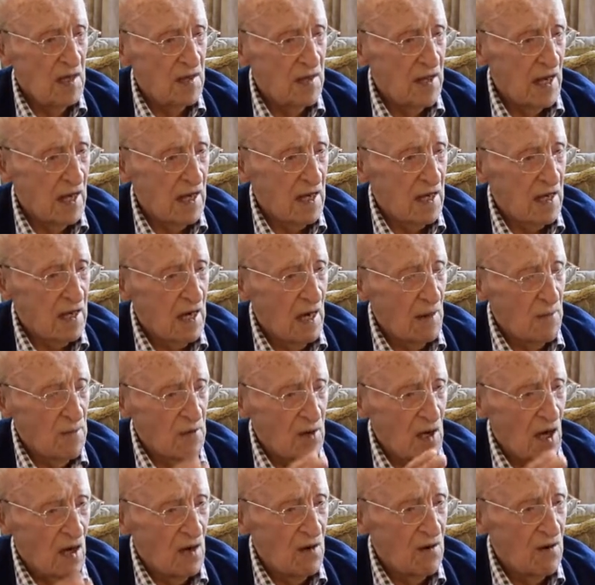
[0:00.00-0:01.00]
They
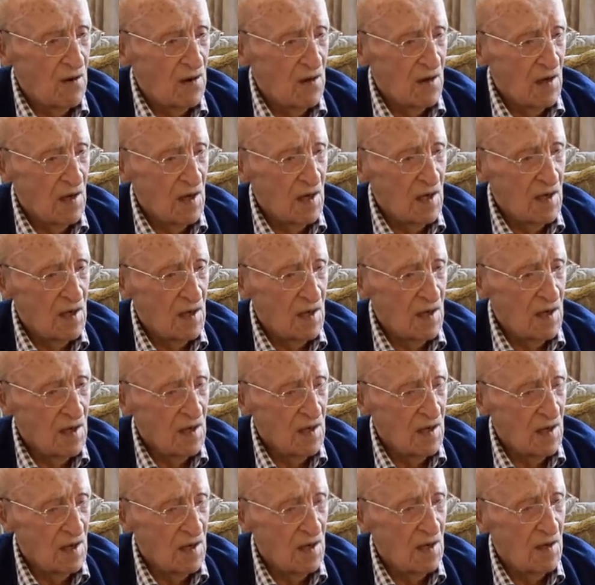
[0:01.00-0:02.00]
crept down
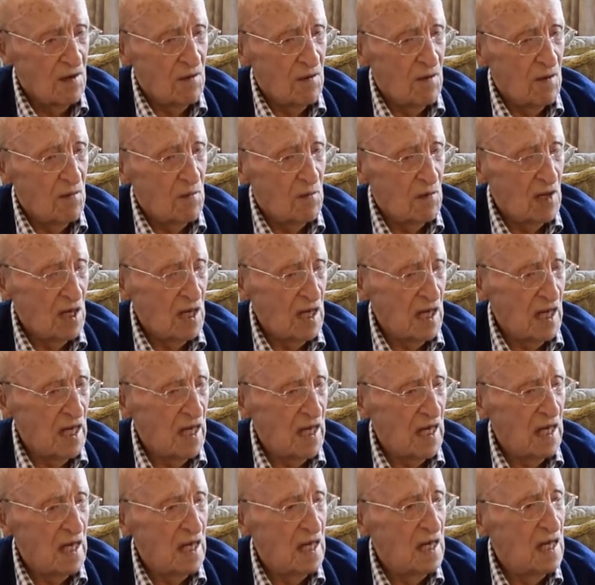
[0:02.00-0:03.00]
uh,
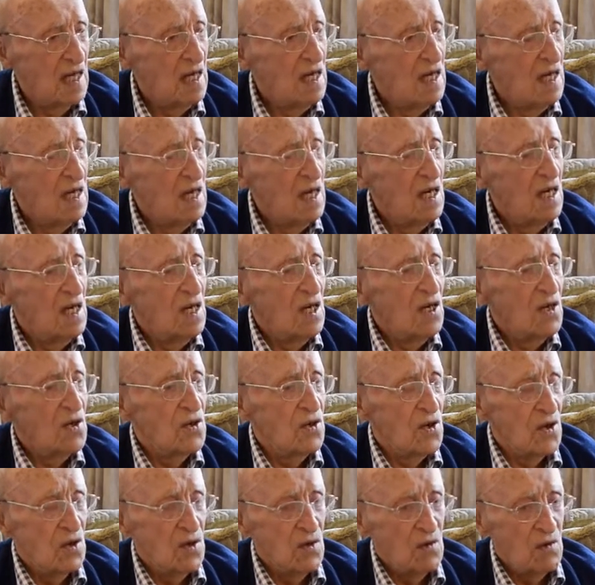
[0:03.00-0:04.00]
Malaya
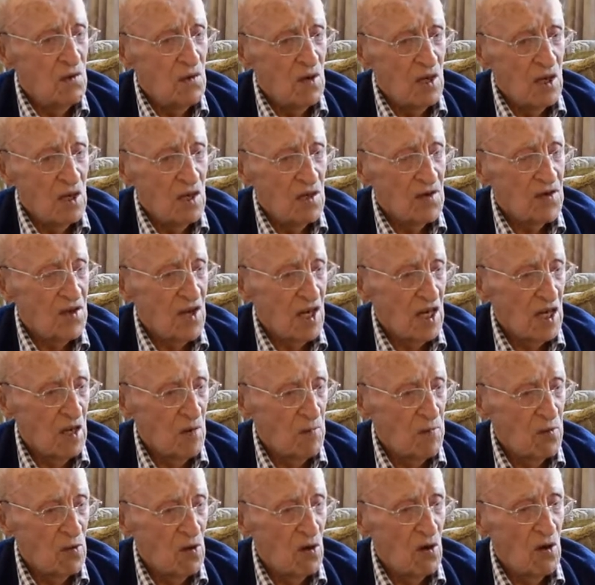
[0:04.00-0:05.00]
to uh,
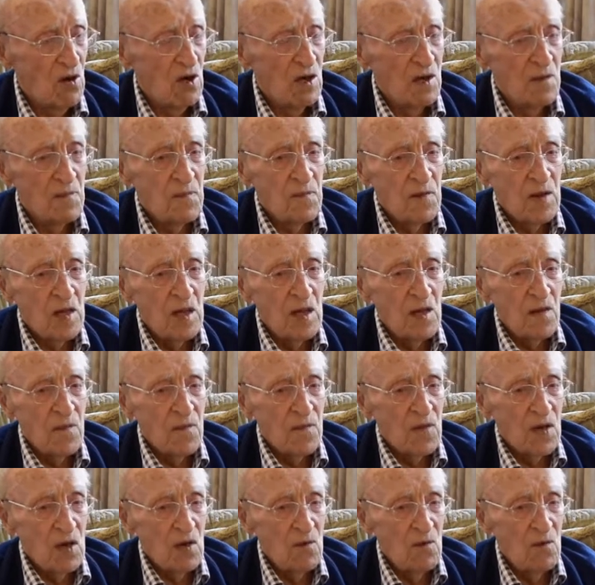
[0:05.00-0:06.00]
Singapore,
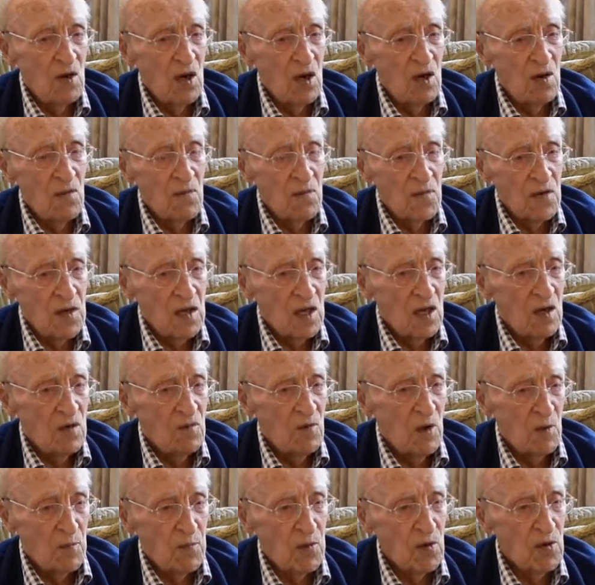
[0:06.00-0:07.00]
where
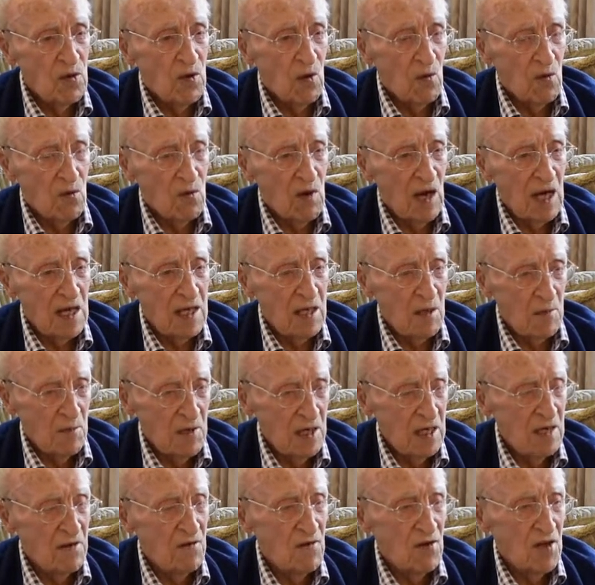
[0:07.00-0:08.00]
we put up quite a
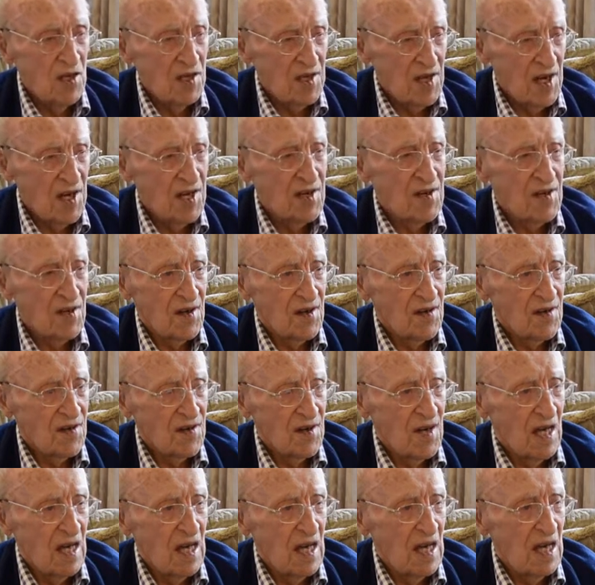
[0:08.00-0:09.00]
bit of
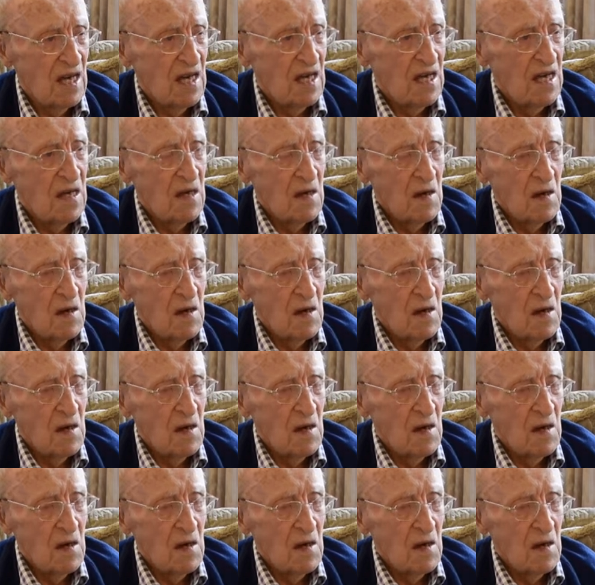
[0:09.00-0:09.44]
resistance there,